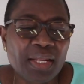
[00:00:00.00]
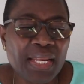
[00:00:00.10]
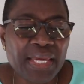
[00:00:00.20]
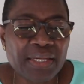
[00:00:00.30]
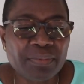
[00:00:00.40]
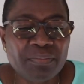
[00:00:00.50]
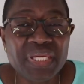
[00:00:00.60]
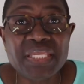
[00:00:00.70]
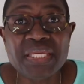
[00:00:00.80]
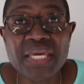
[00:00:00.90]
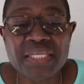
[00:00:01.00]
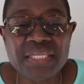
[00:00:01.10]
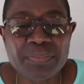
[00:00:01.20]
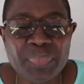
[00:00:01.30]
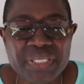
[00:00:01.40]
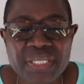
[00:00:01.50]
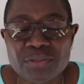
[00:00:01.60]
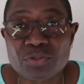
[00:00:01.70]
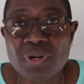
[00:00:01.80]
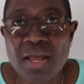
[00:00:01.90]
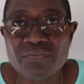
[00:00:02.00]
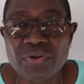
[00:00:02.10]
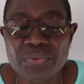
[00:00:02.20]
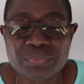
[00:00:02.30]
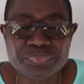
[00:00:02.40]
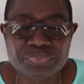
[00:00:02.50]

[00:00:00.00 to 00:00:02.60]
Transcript: Like a mini independent traveler,